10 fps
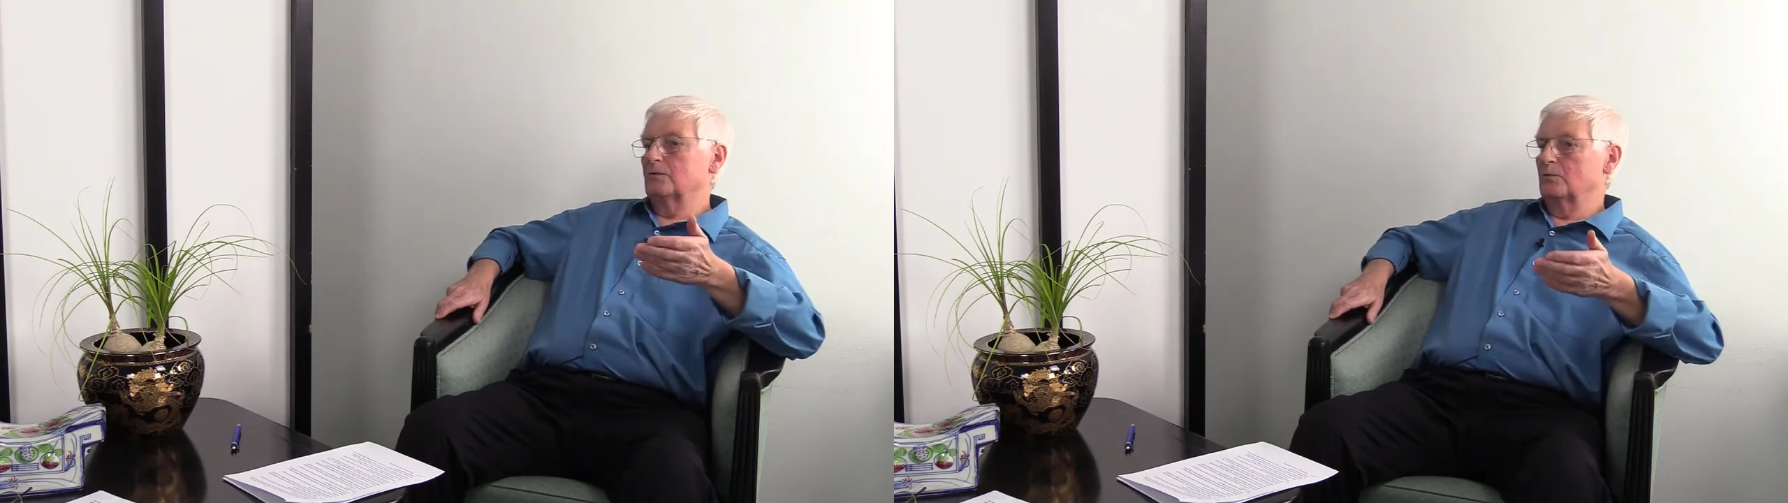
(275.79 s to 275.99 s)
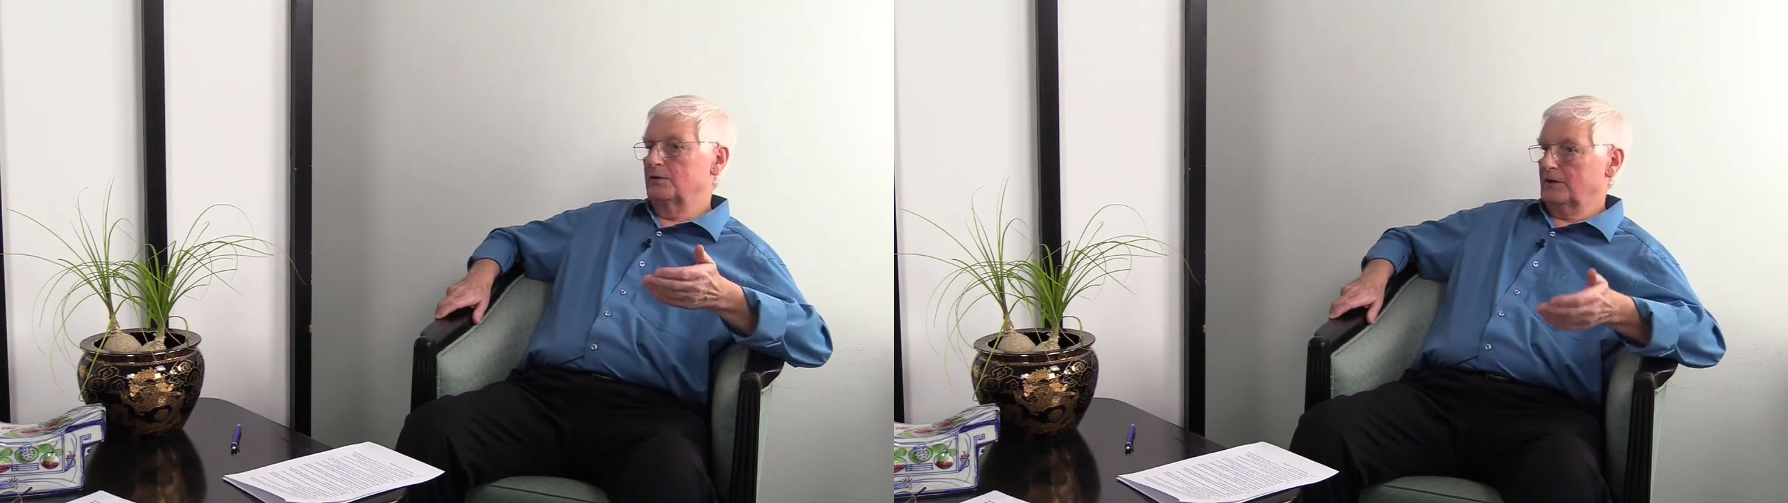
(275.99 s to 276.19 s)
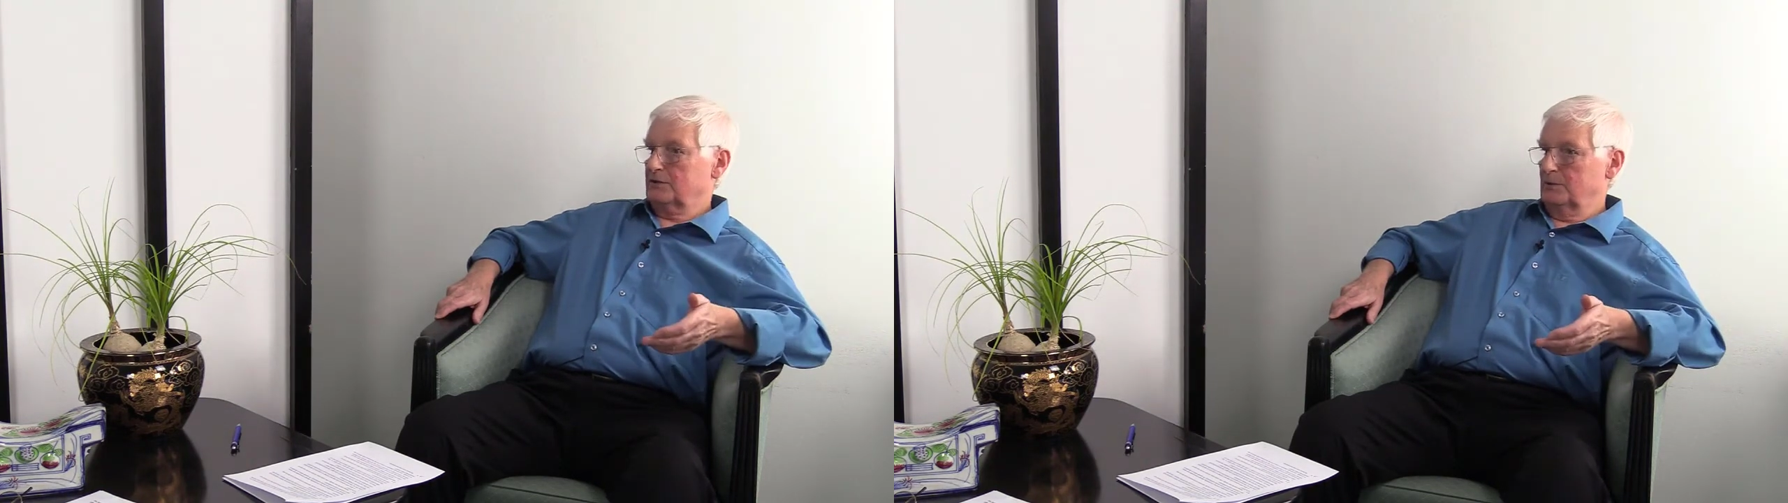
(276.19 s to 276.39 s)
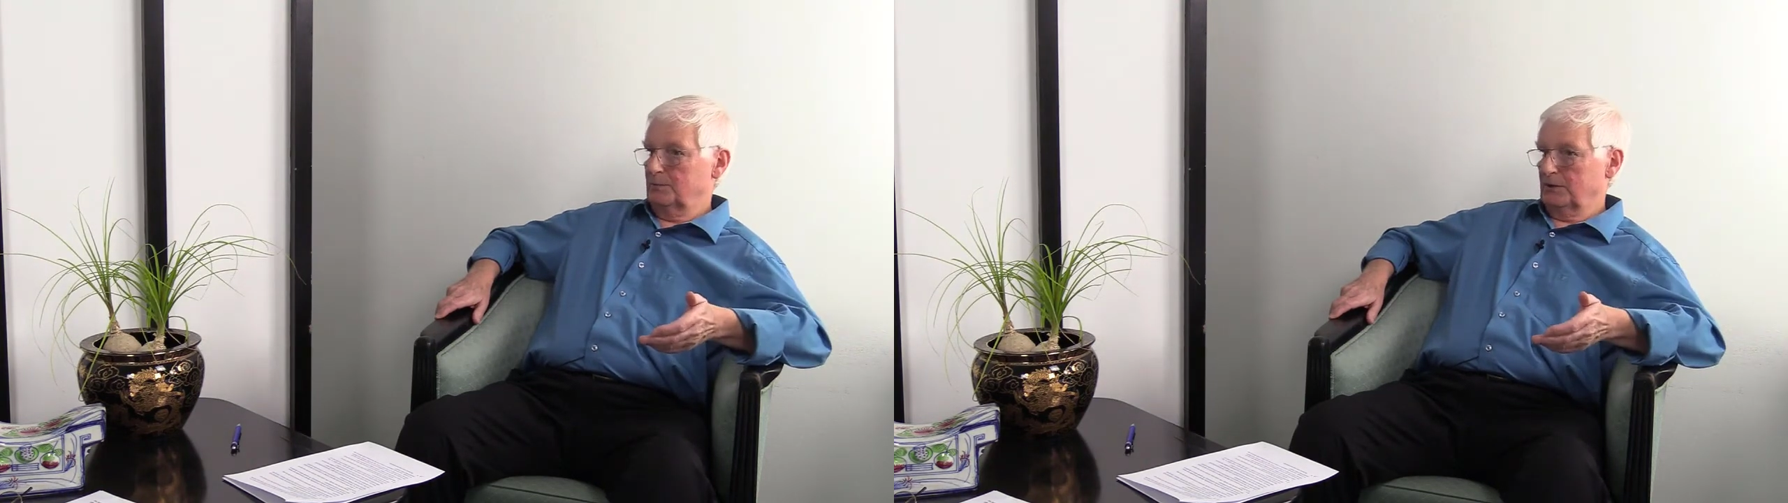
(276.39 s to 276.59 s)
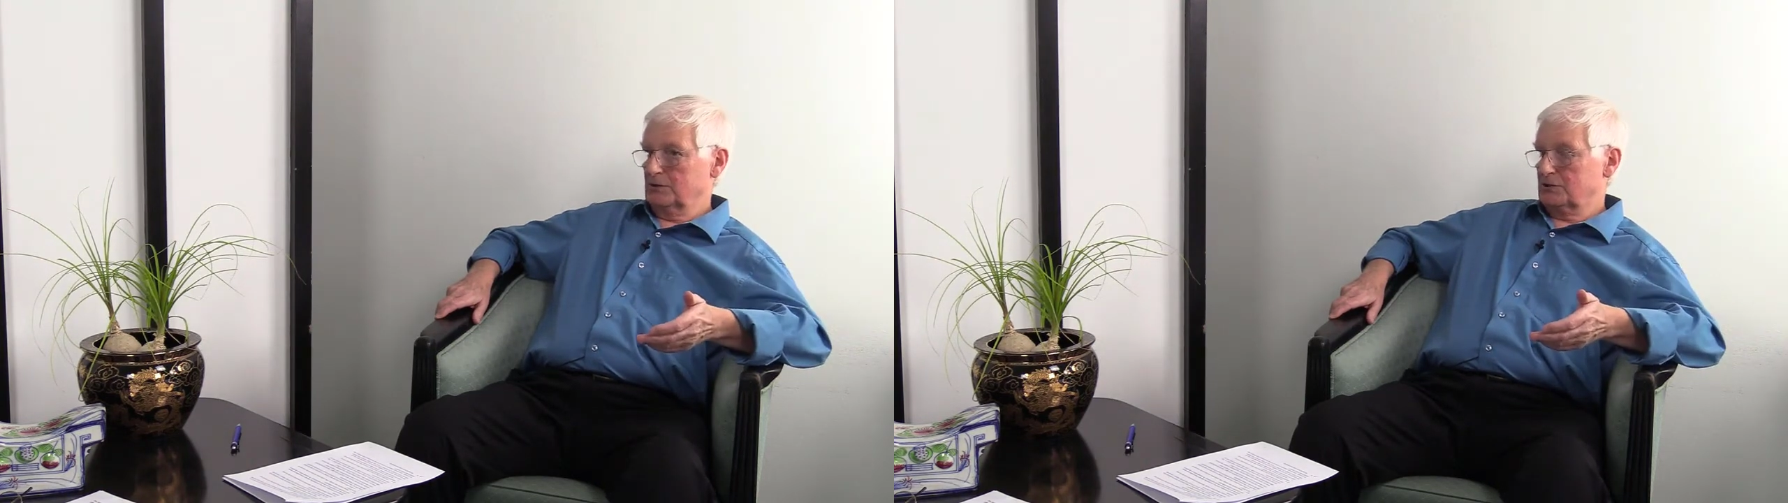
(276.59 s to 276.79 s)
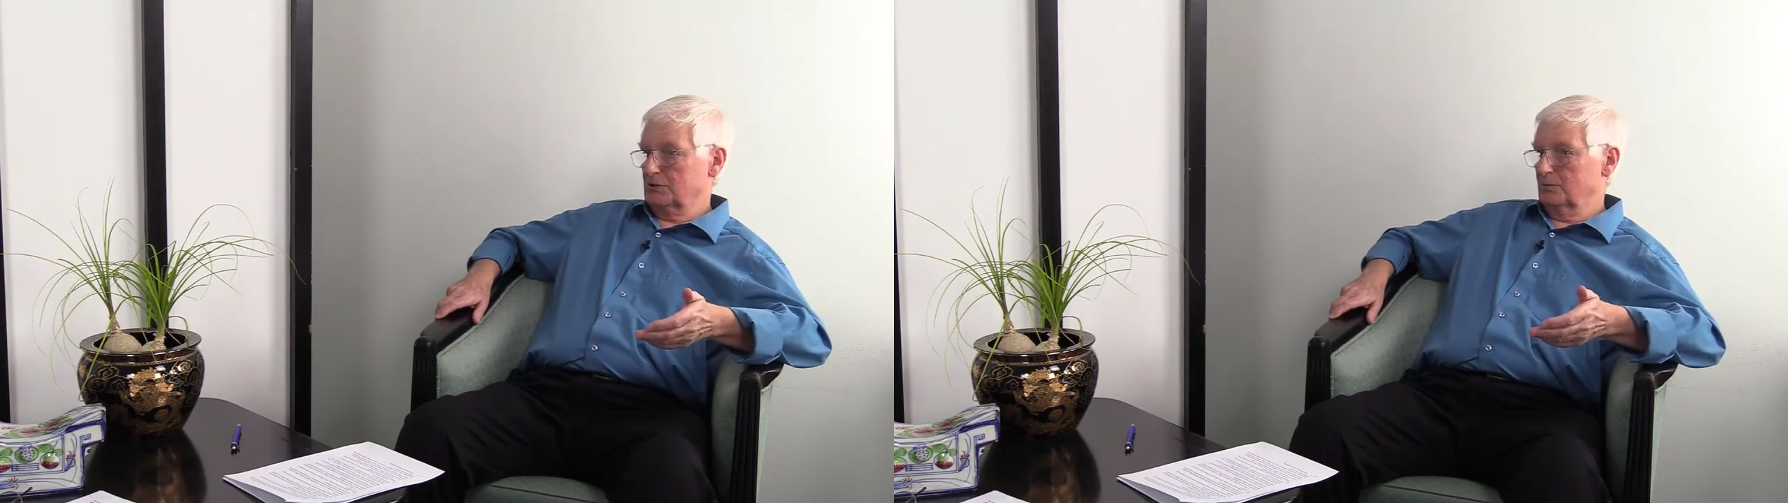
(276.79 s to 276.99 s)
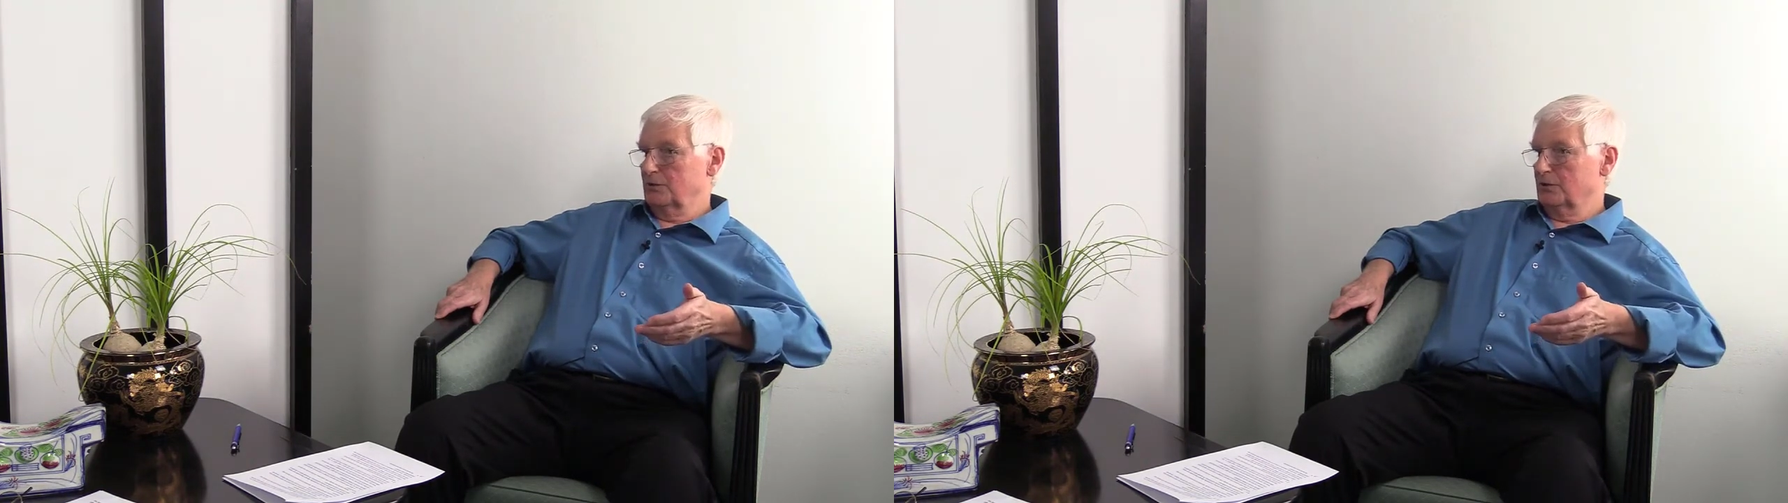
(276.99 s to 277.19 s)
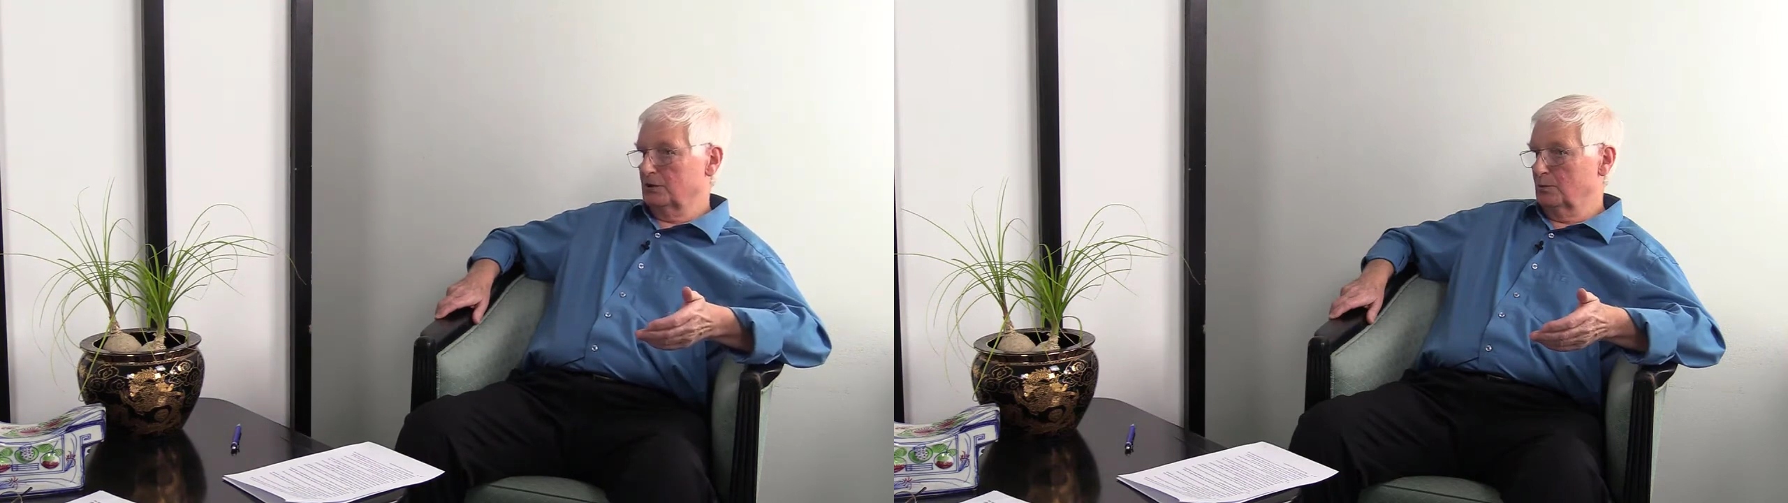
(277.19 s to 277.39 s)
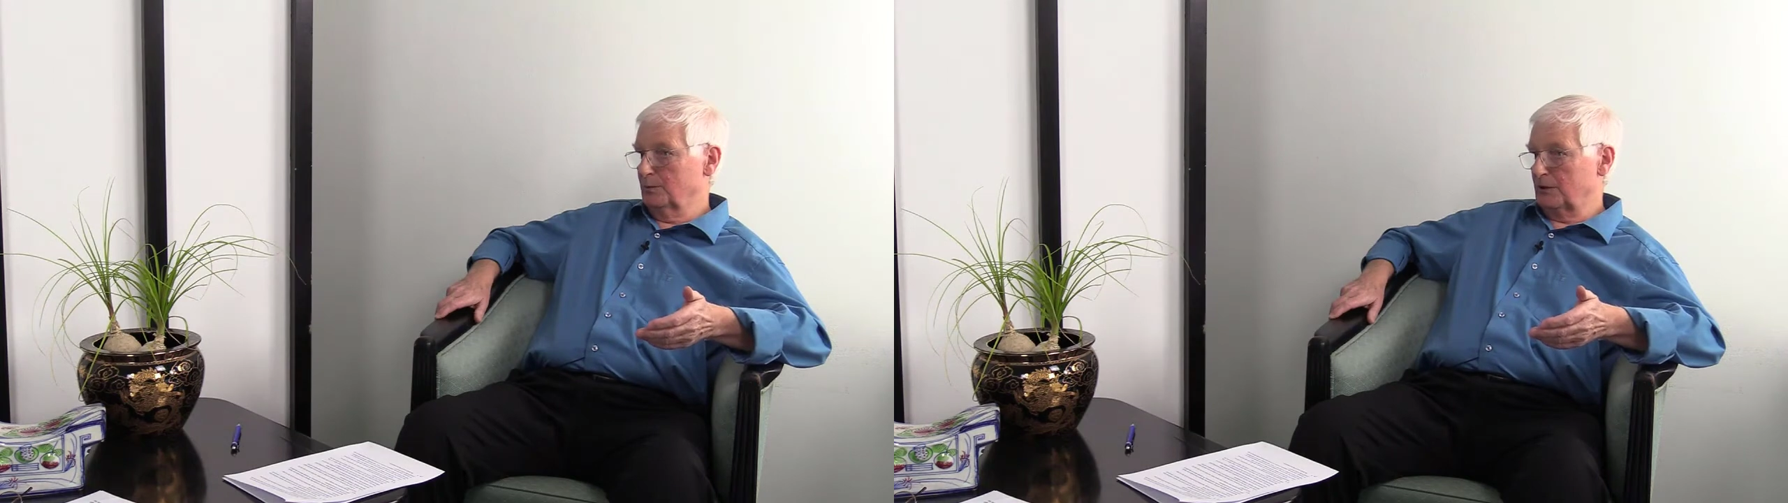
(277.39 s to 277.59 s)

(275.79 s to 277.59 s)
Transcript: with acupuncture and with herbal